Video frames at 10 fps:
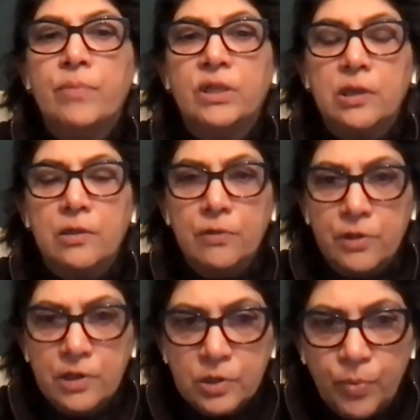But
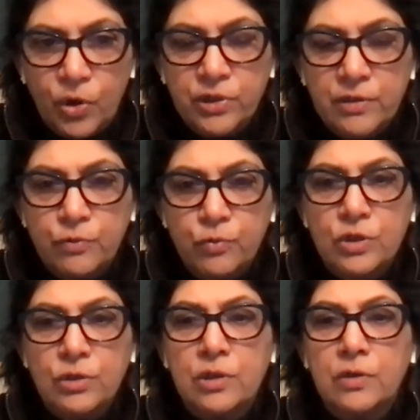in this body of
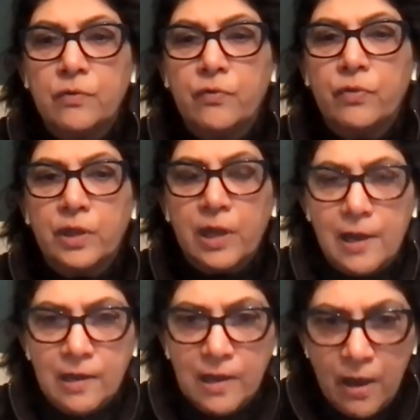work,
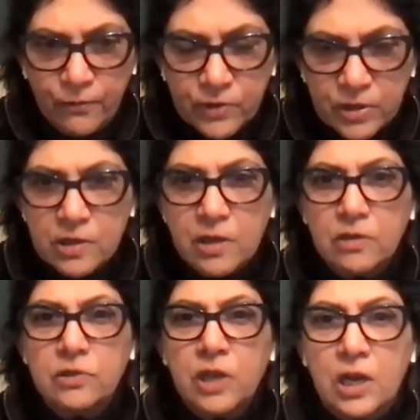I left
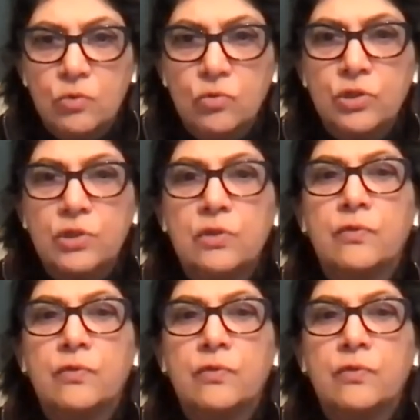things out.